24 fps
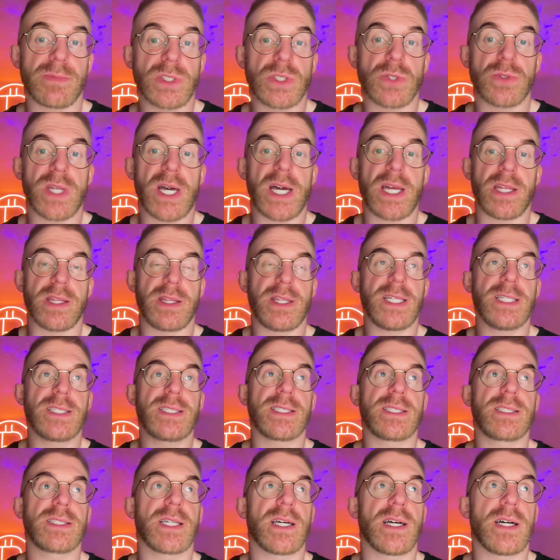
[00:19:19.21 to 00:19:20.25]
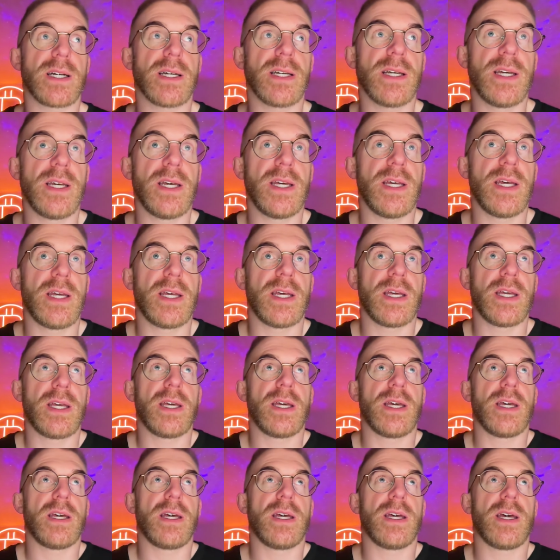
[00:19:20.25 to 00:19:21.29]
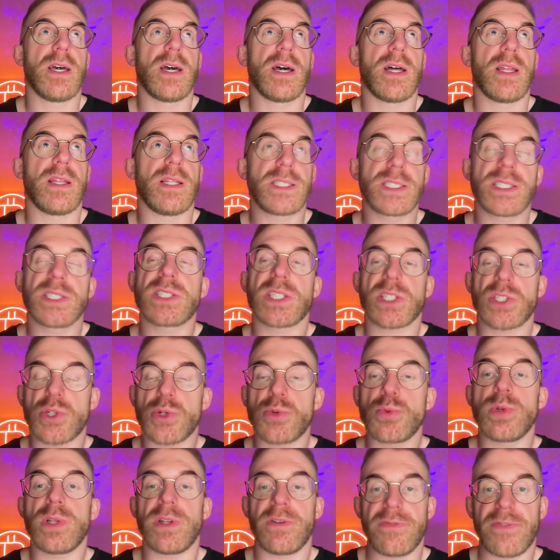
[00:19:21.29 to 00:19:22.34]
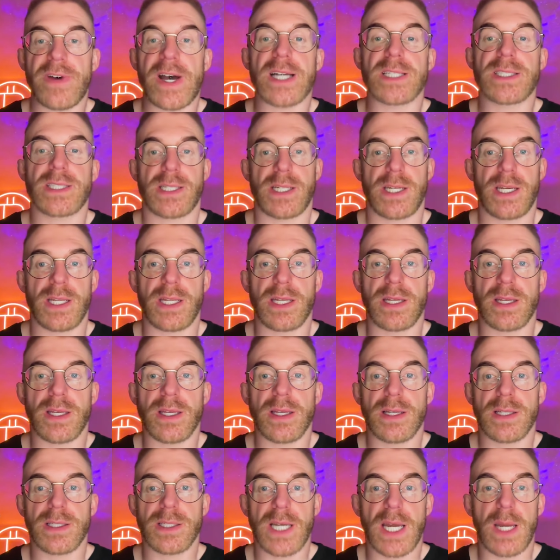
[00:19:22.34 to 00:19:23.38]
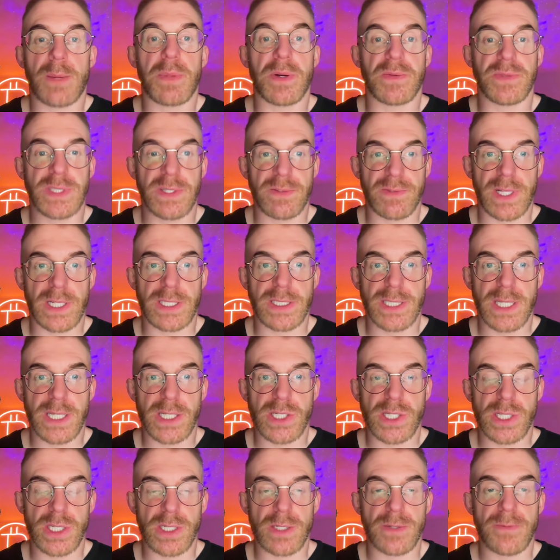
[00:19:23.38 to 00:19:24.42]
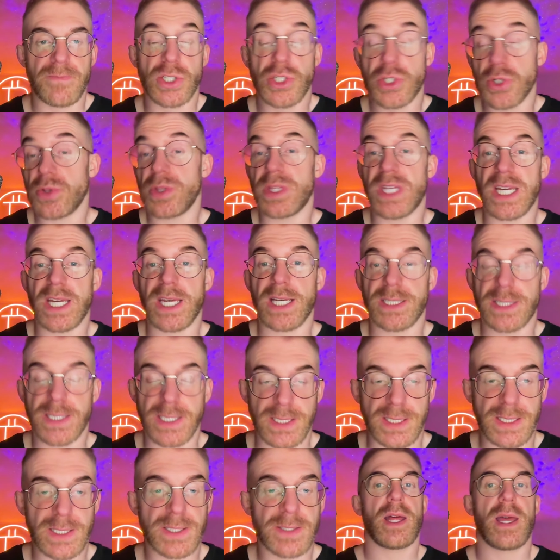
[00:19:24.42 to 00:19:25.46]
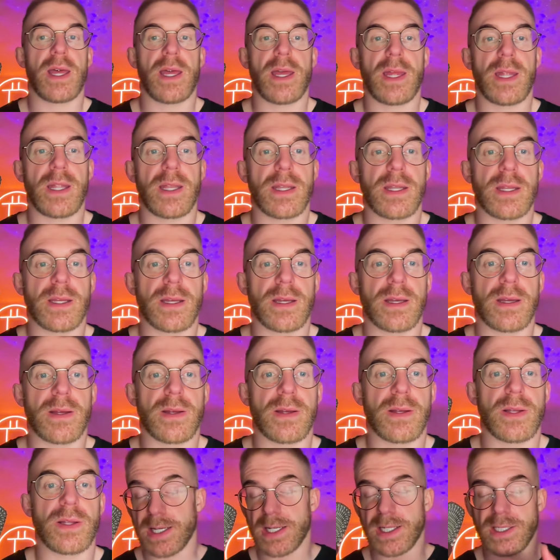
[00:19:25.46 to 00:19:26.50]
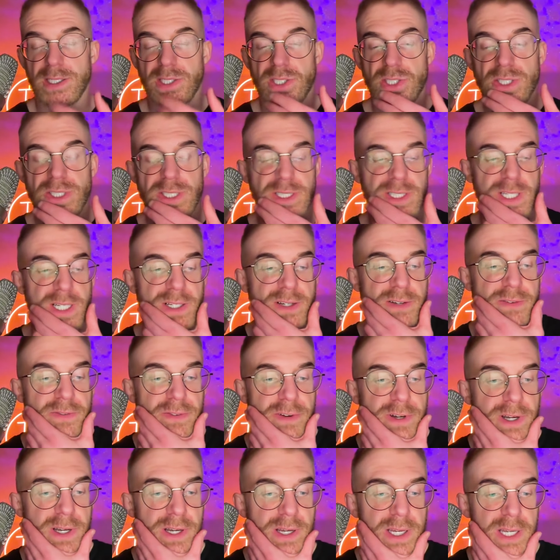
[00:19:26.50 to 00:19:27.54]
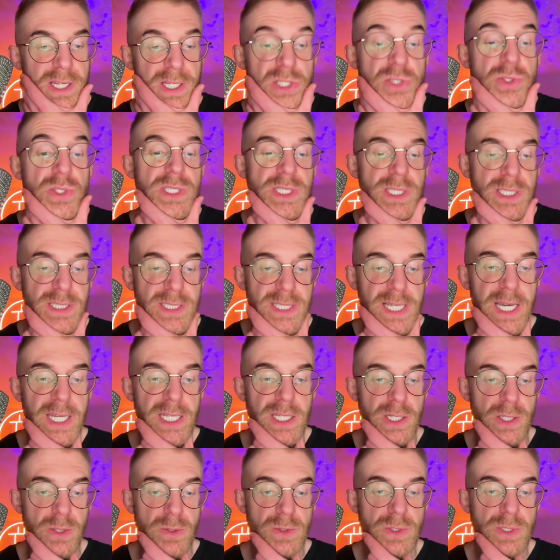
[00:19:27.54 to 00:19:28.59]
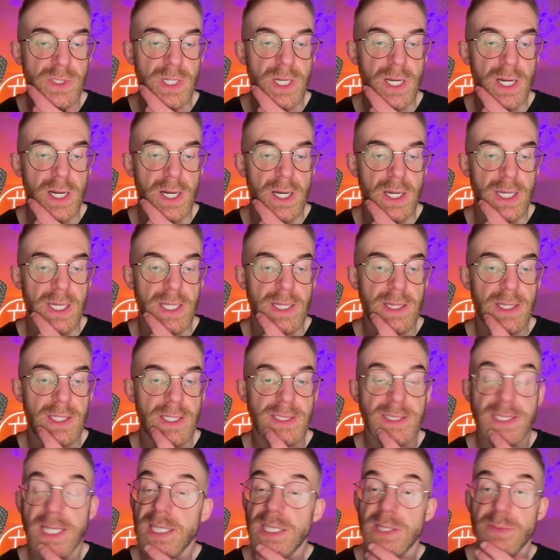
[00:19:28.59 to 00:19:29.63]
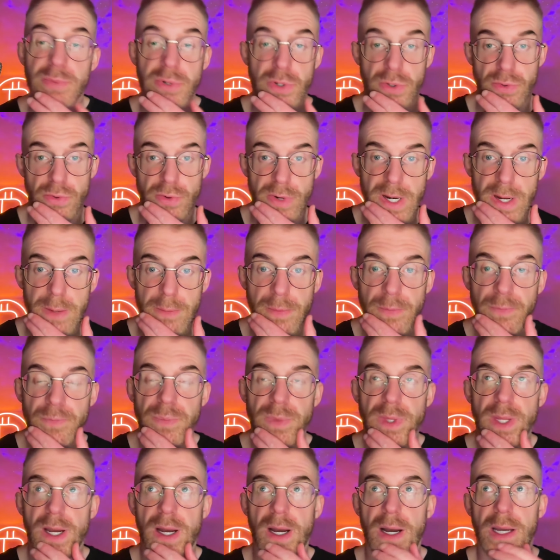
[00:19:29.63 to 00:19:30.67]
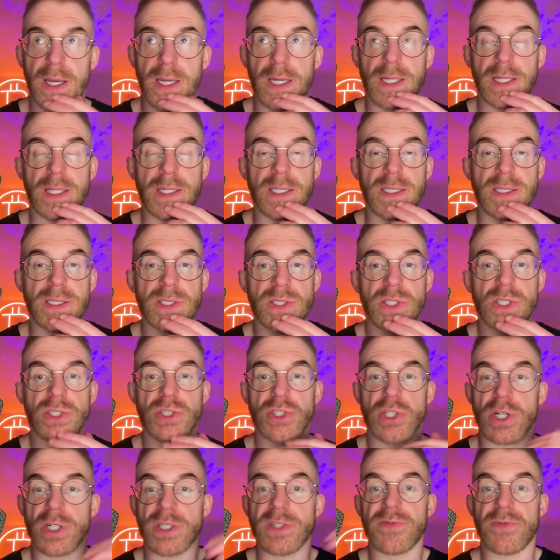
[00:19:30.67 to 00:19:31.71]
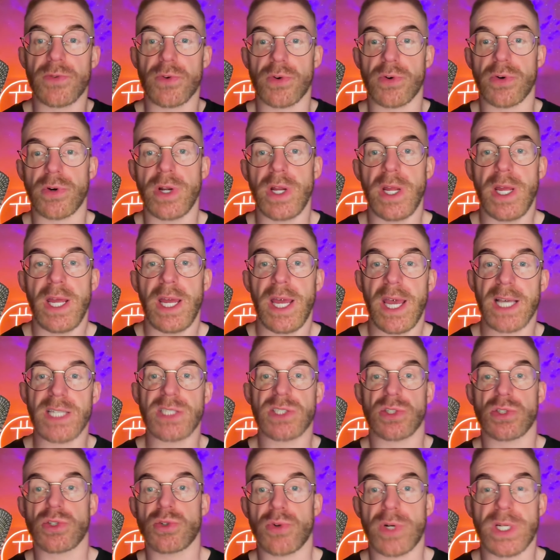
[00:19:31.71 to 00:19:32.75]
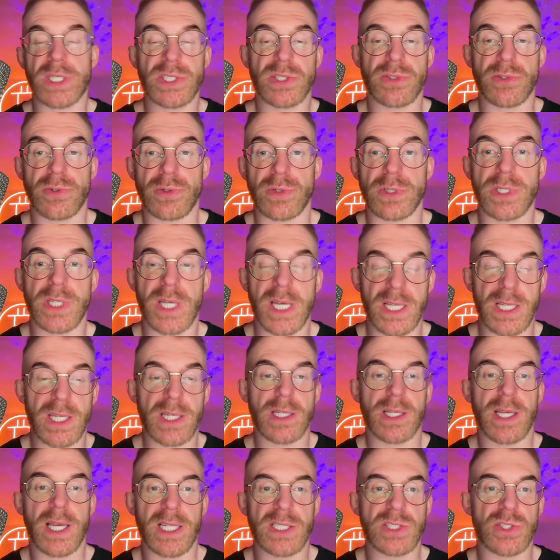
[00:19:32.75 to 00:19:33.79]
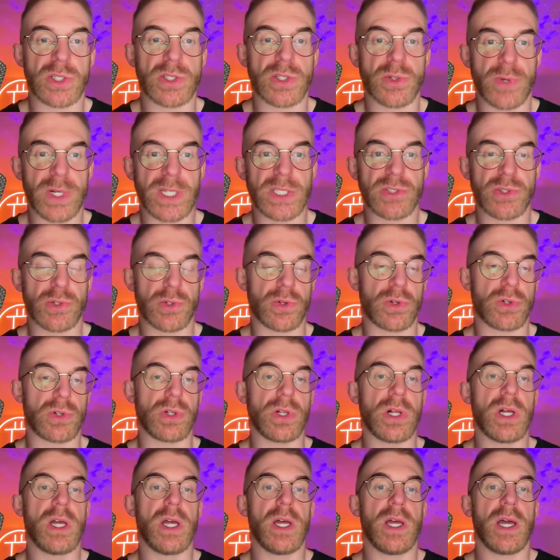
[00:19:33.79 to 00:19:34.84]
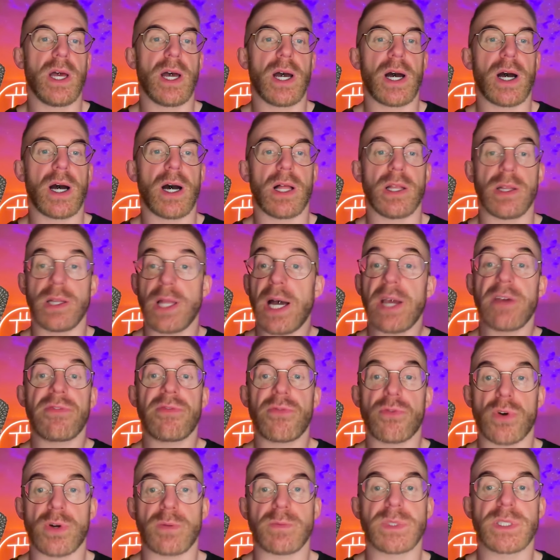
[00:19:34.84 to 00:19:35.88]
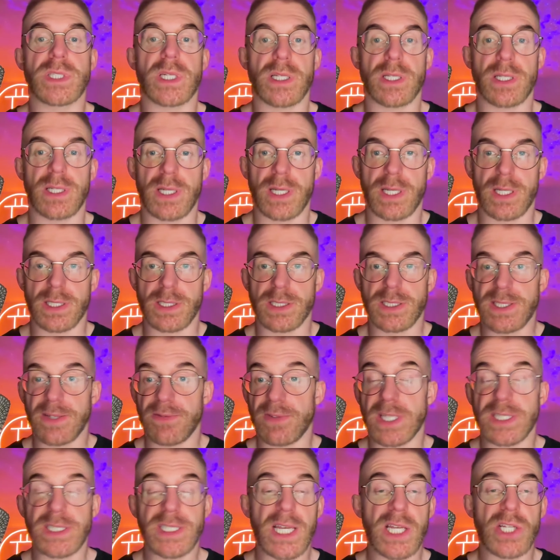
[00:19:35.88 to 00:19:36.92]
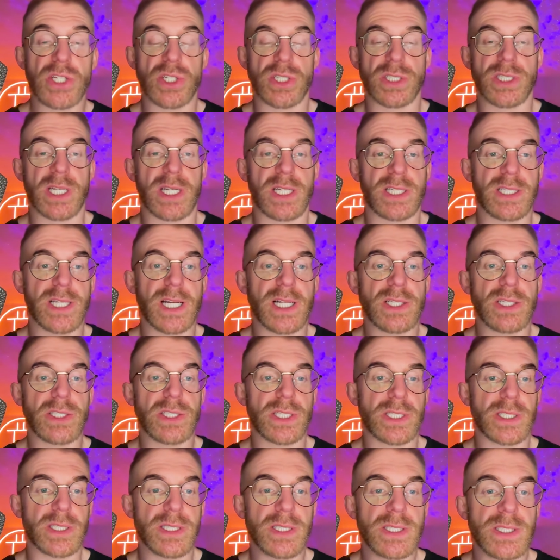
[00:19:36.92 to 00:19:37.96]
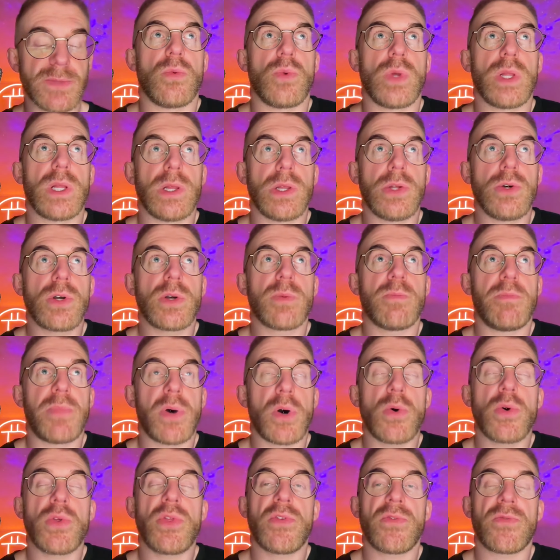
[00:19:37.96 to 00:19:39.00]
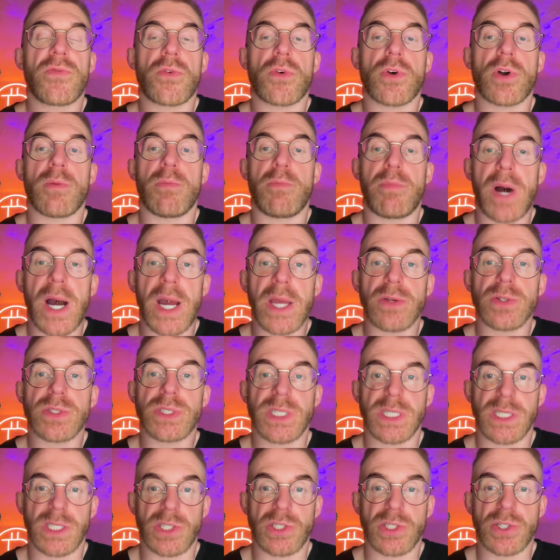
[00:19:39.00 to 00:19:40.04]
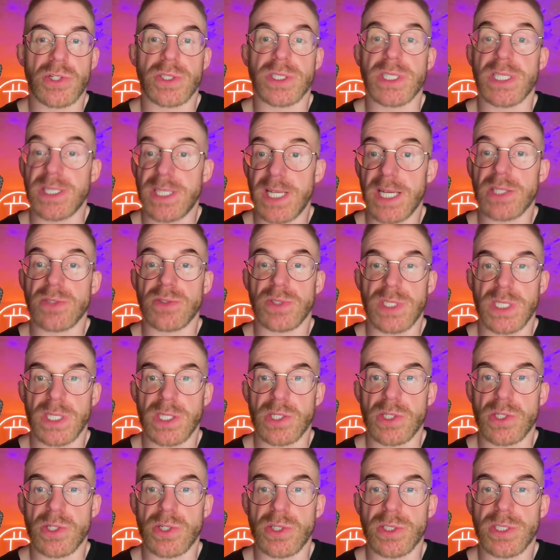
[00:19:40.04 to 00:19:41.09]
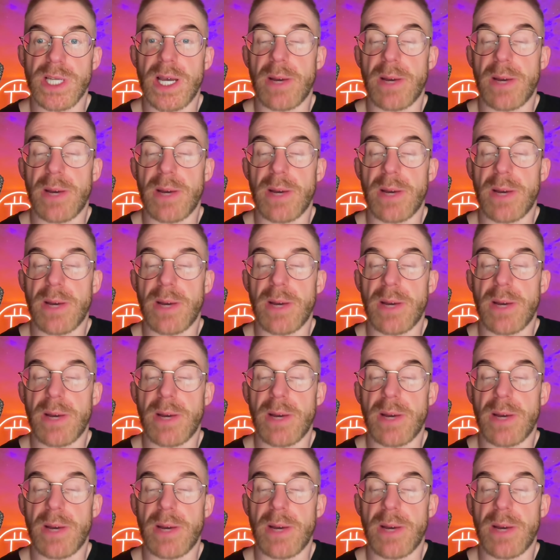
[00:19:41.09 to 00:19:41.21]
So that this is a Uh, this is a truly fascinating type of civilization, should they exist. And uh, uh, just as an uh, interesting side note, uh, in the SETI program, uh, in uh, search for extraterrestrial, uh, extraterrestrial uh, life forms and, and civilizations and intelligence, we look both for biosignatures and technosignatures.